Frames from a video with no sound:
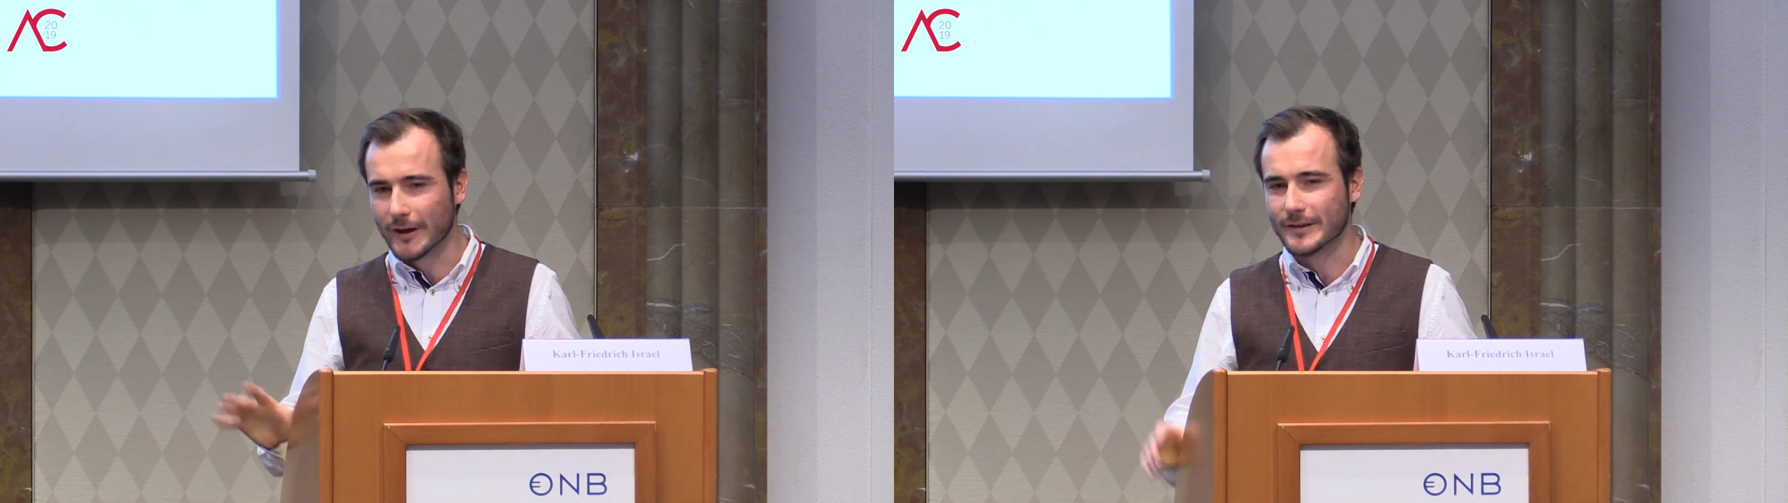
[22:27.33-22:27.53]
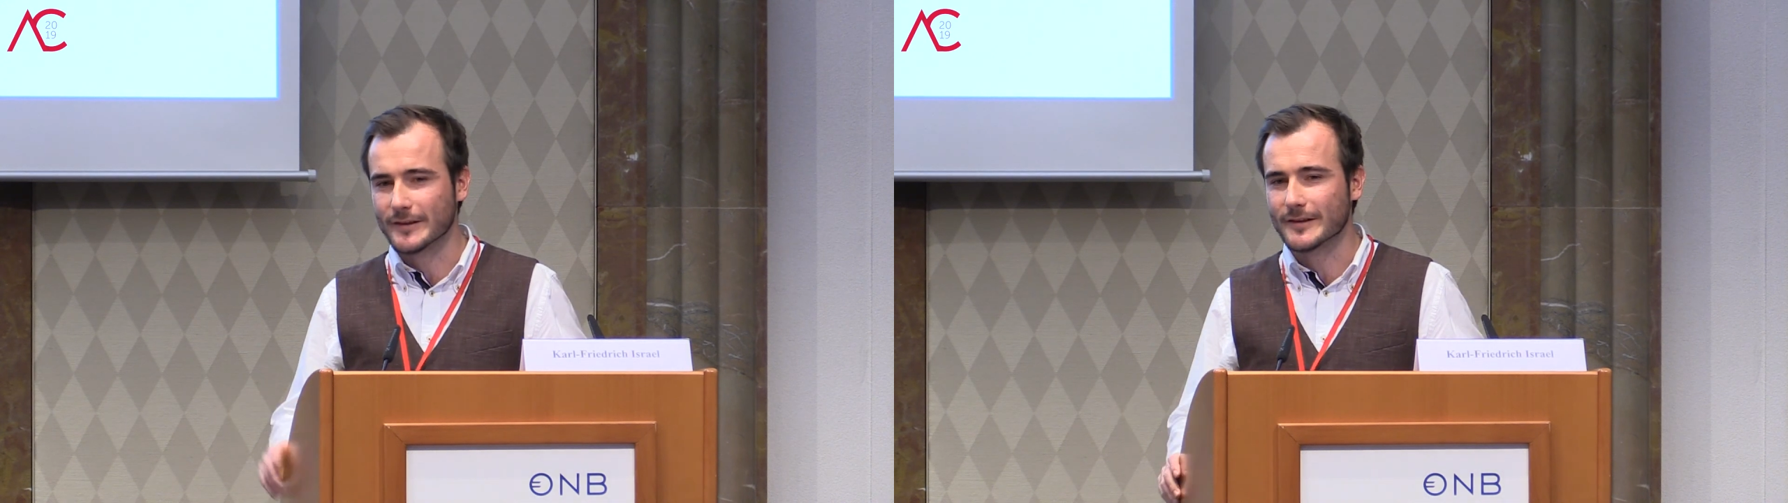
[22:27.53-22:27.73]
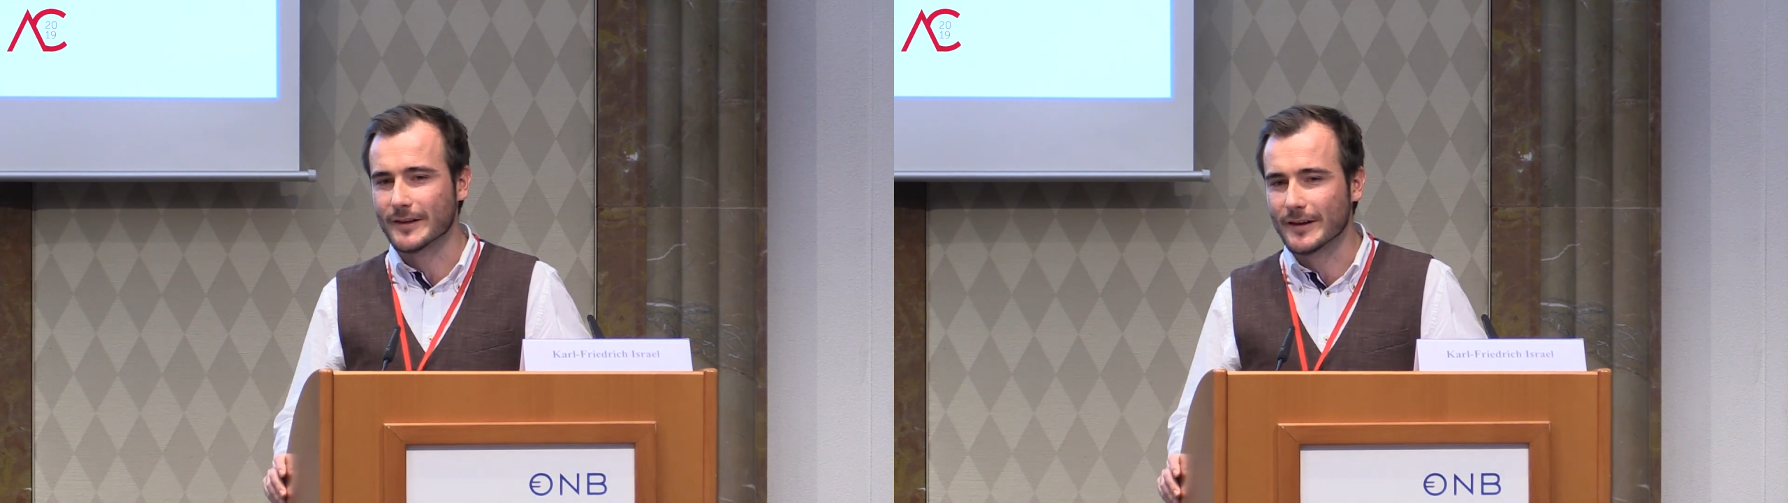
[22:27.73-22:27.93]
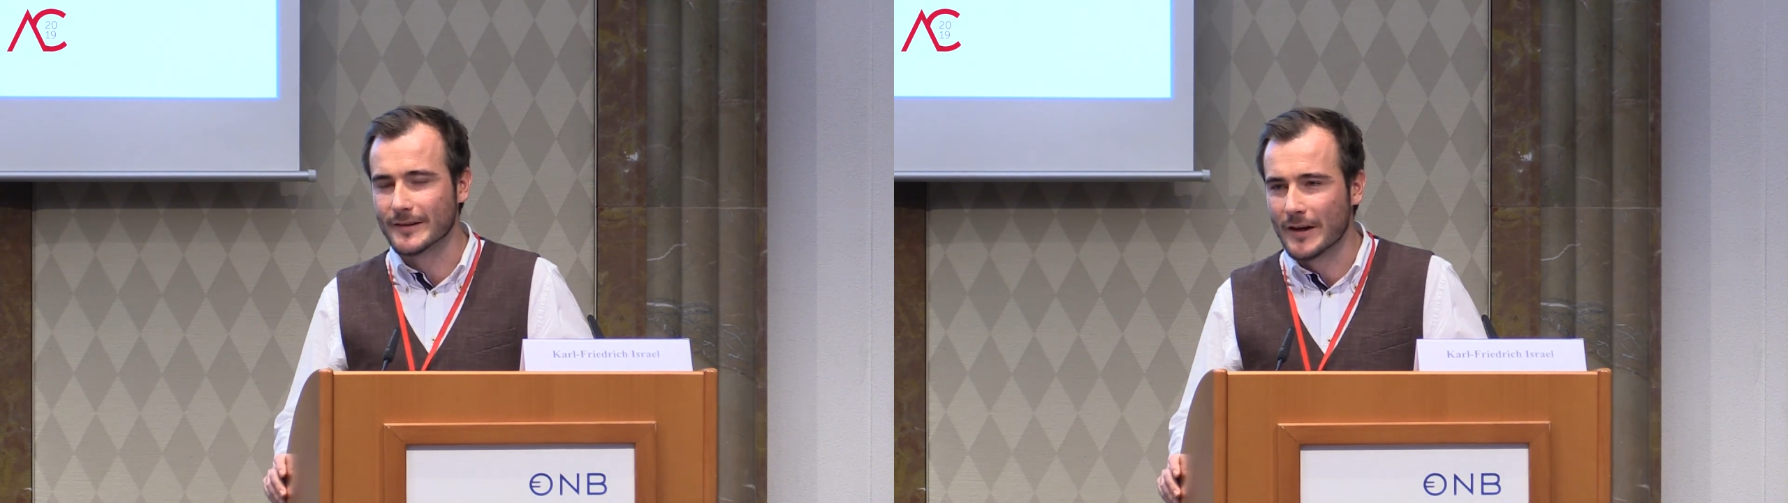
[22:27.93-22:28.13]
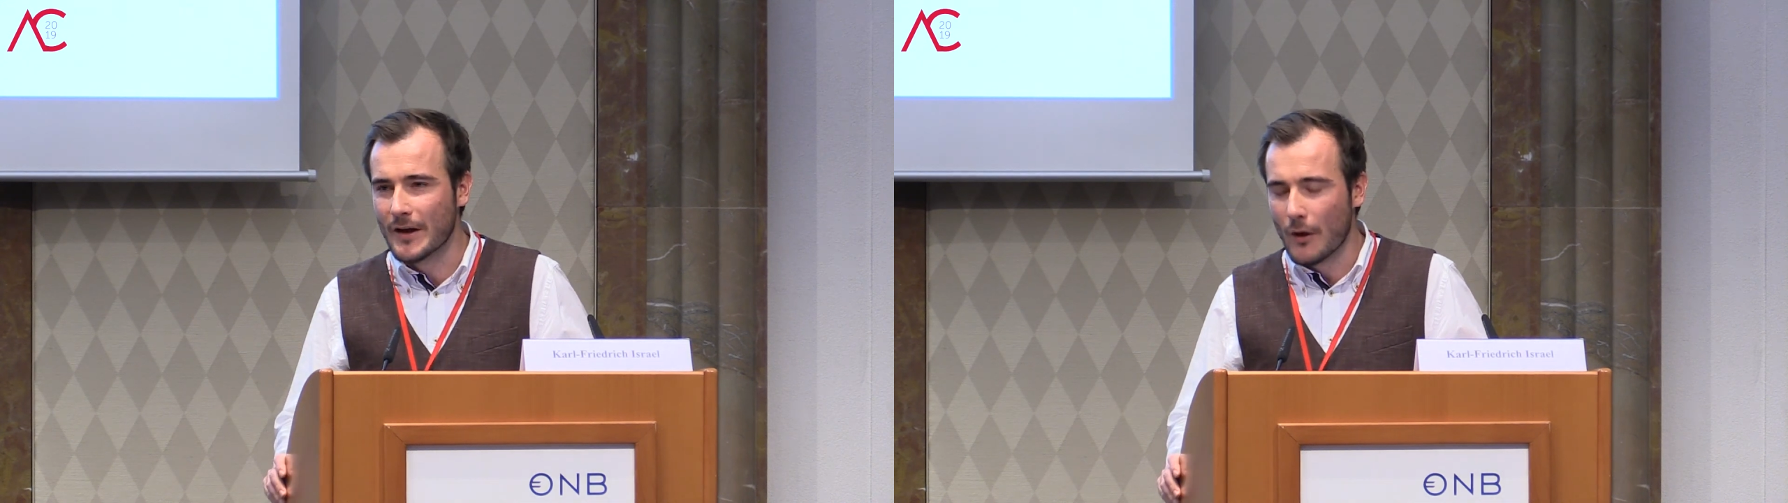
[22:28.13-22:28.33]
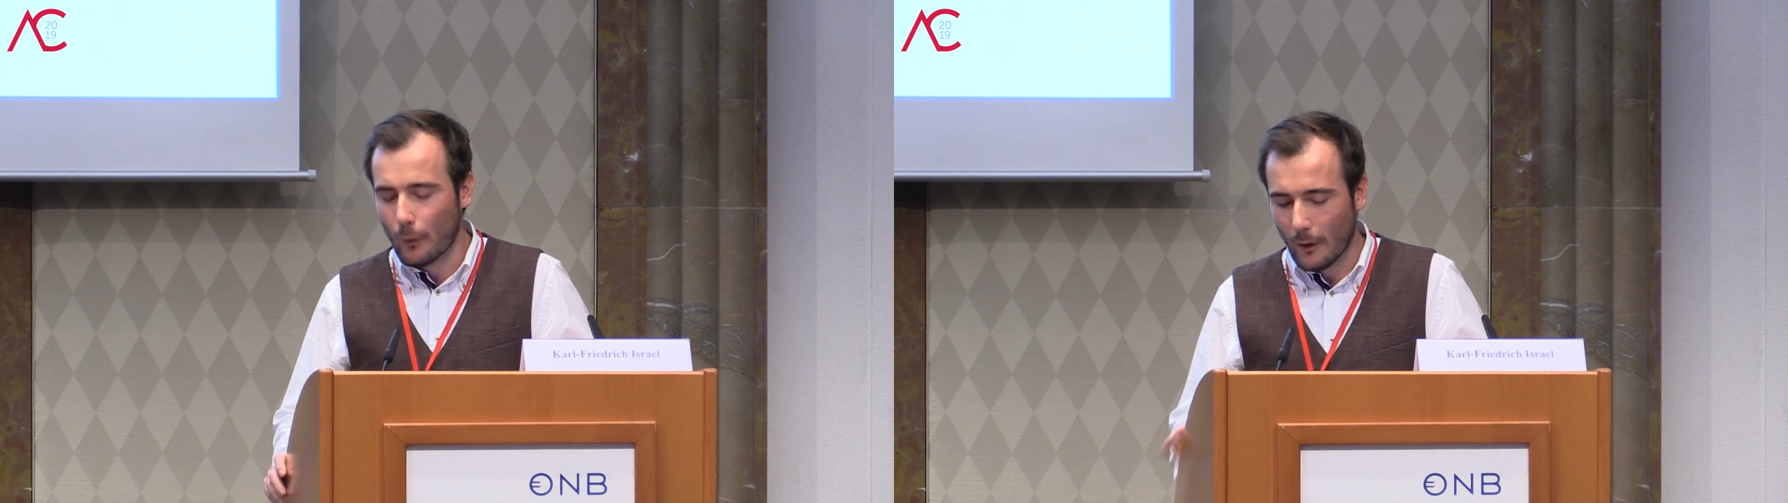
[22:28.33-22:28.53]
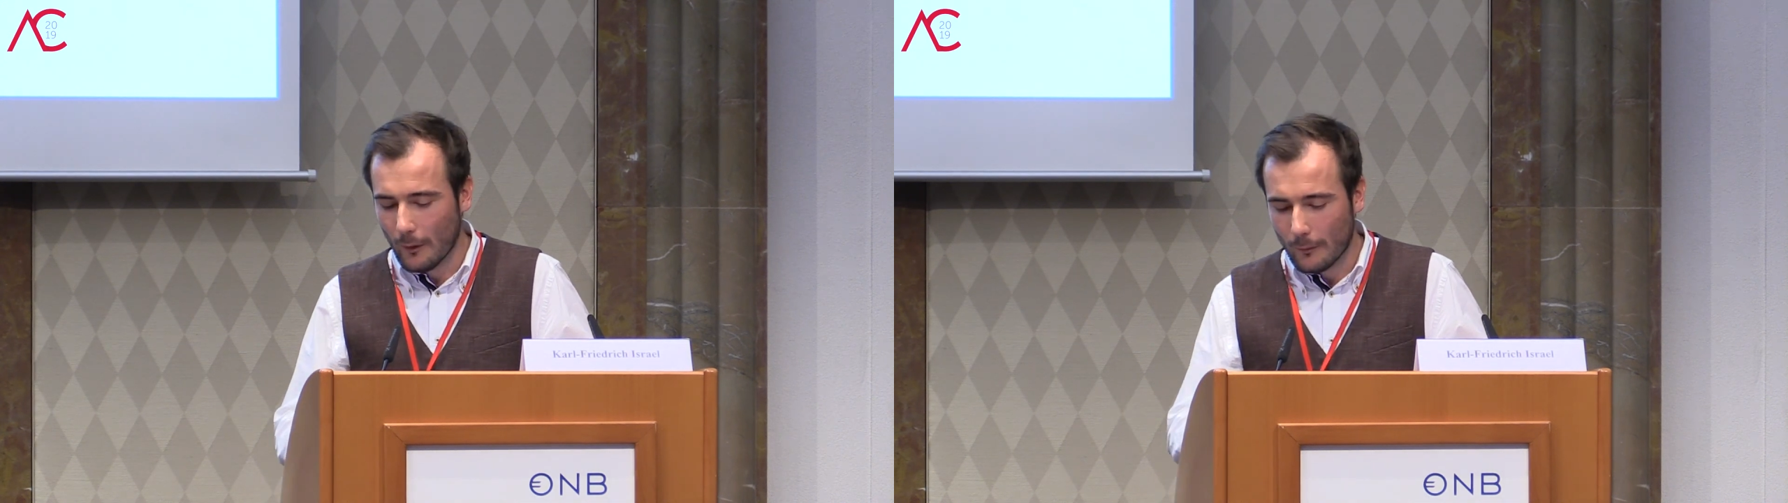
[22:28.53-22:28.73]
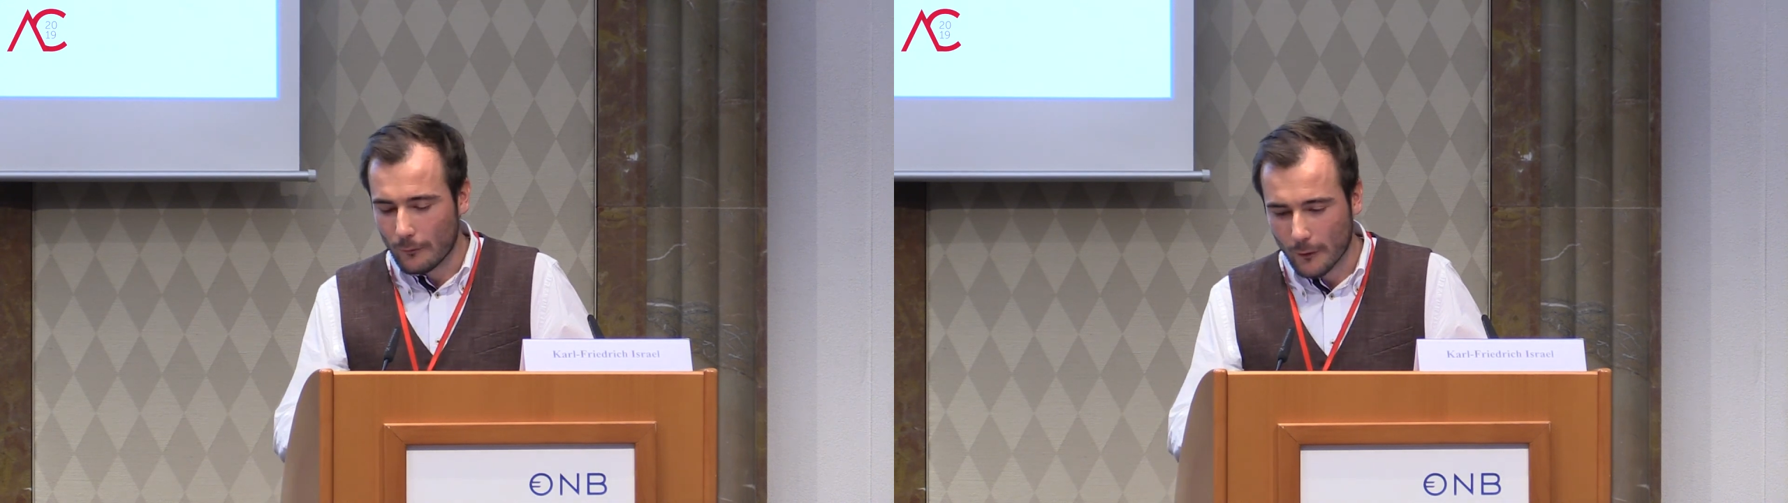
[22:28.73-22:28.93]
exercise.
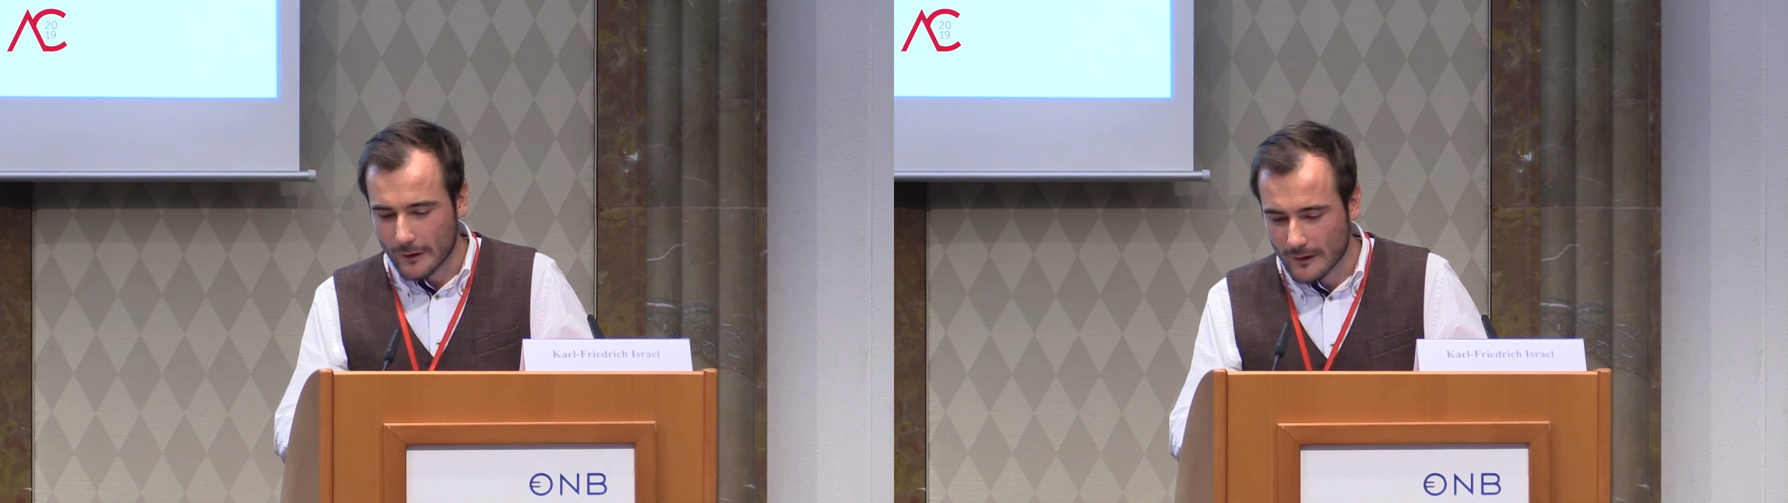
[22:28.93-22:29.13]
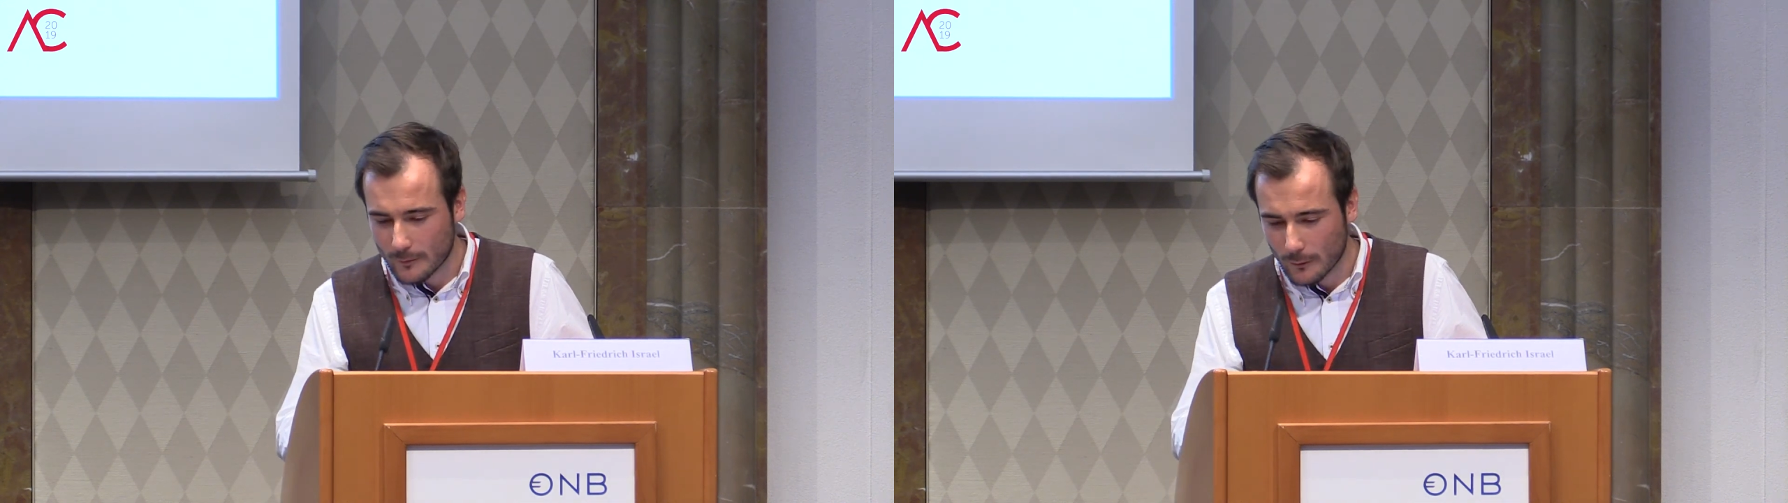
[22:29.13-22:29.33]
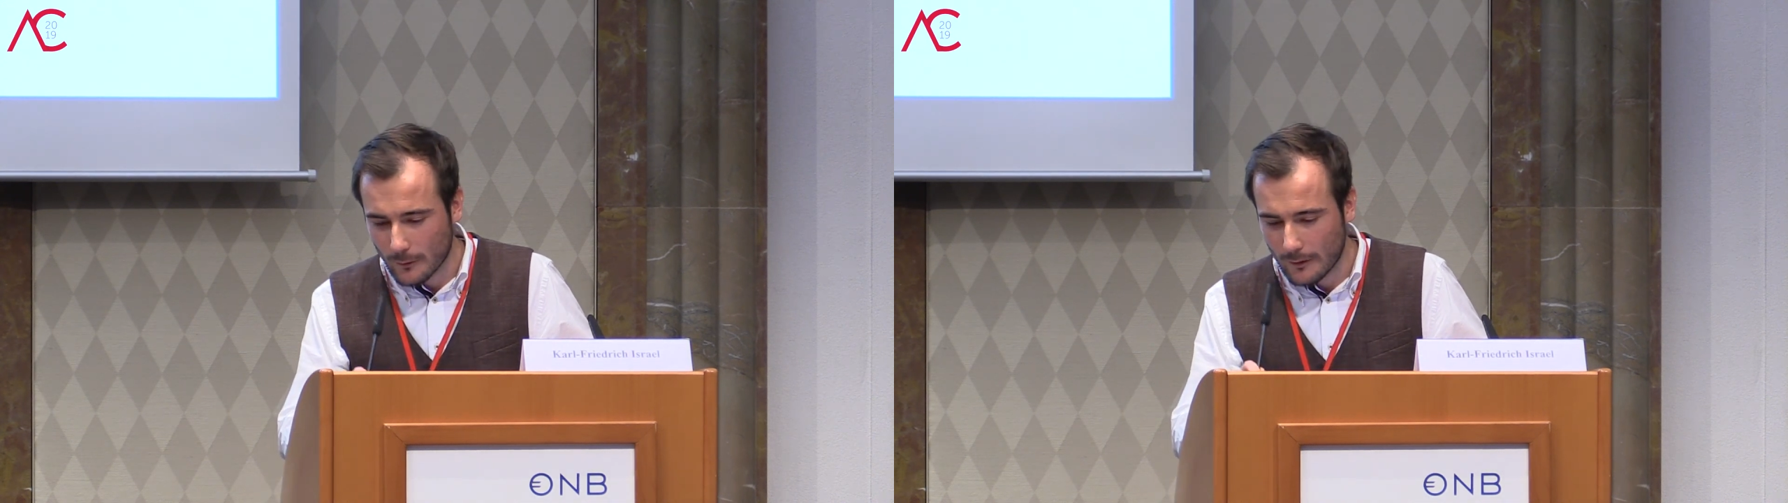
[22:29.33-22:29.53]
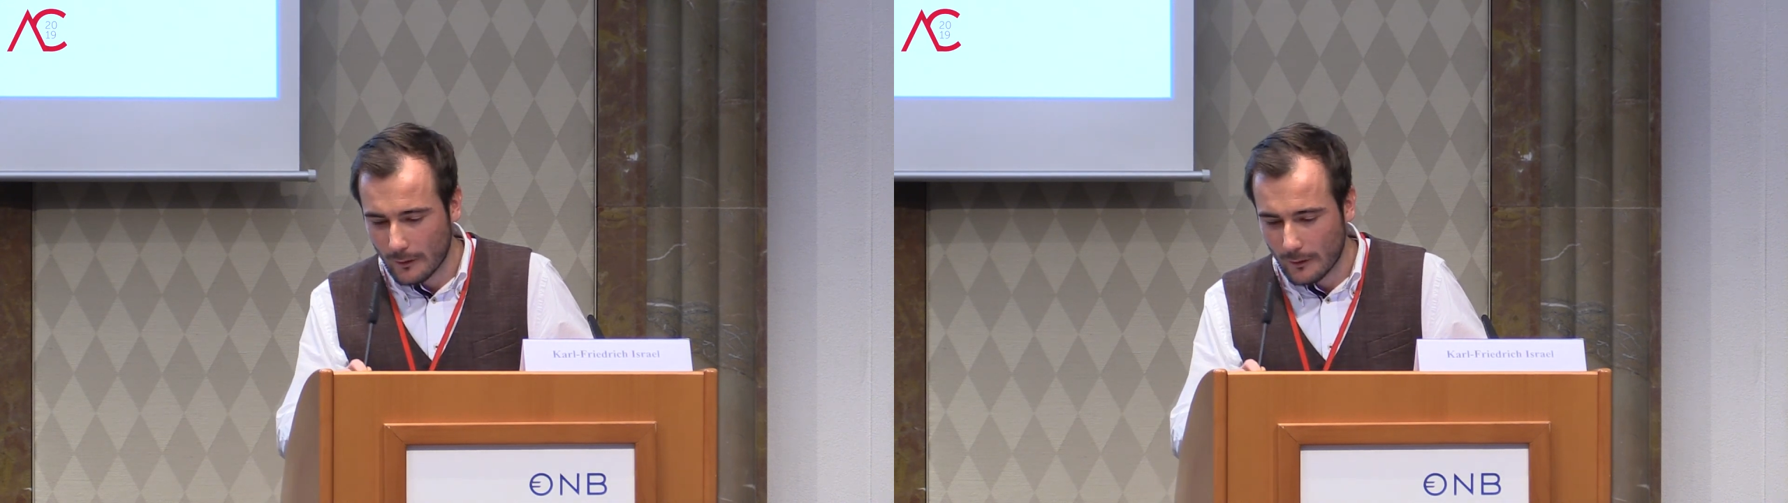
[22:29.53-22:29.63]
For example,